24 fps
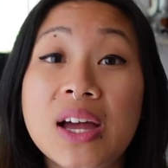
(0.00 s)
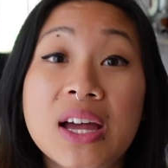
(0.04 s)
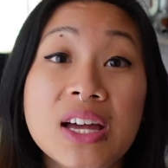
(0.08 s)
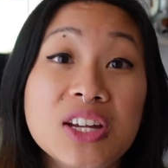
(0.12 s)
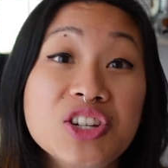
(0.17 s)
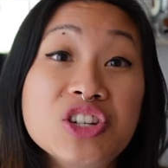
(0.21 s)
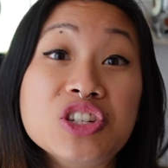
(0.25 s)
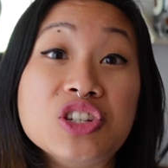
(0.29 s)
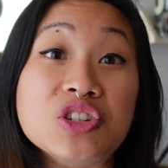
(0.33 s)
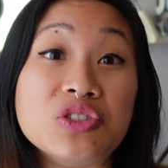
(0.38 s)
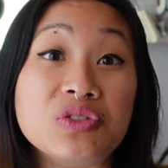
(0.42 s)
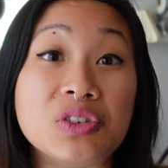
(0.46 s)

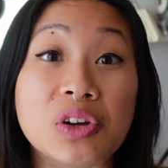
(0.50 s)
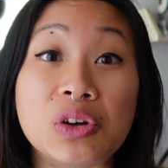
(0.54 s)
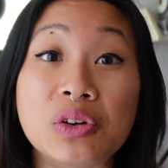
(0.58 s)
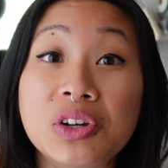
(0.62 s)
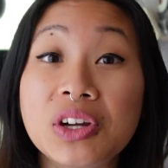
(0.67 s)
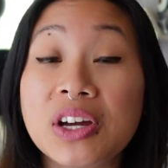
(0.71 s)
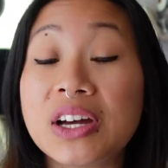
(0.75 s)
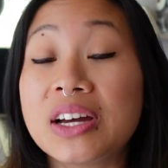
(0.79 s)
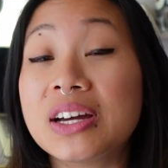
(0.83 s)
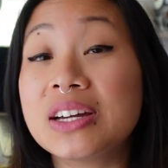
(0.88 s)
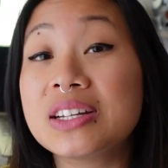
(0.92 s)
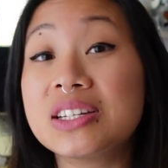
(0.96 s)
Did you feel
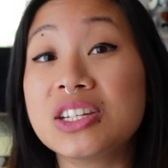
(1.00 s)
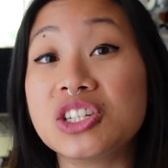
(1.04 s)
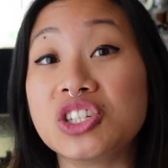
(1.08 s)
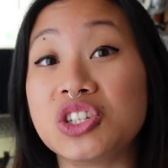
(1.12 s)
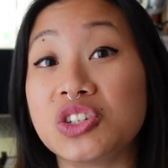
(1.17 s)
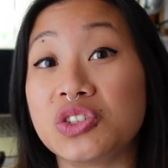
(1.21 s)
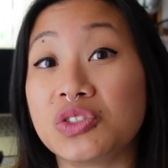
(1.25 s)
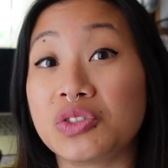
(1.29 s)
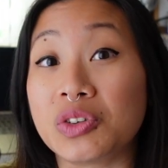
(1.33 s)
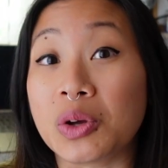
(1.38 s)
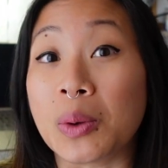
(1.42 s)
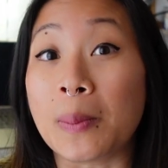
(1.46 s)
good? Did
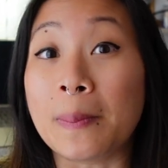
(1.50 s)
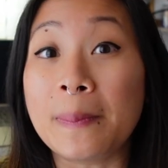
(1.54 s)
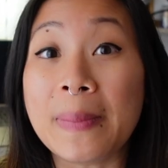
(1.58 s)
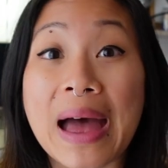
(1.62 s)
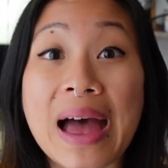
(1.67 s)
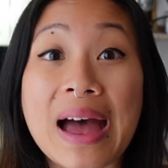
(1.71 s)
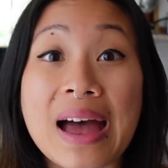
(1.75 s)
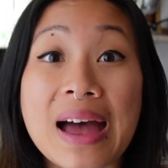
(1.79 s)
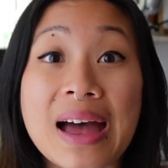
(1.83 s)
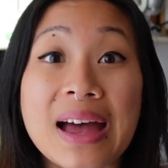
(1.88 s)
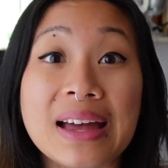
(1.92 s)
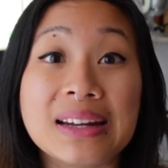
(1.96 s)
you feel
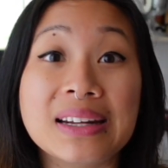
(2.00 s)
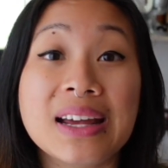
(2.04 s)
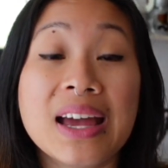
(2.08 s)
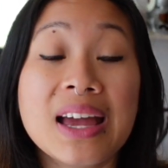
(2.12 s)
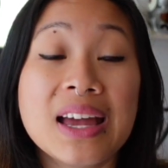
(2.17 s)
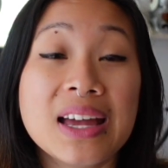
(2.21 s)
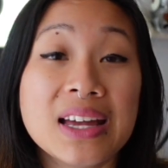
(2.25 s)
bad?